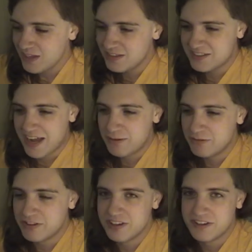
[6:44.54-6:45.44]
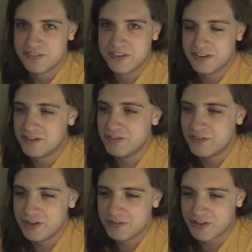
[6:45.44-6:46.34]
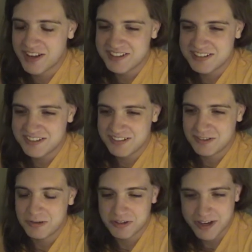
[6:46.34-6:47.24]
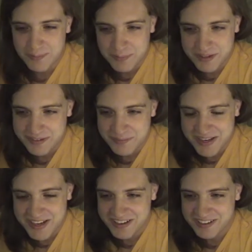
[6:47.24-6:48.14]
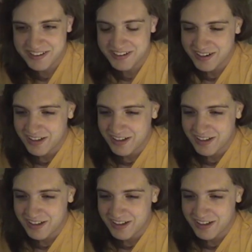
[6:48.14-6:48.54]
sat with a good few friends who accompanied me, and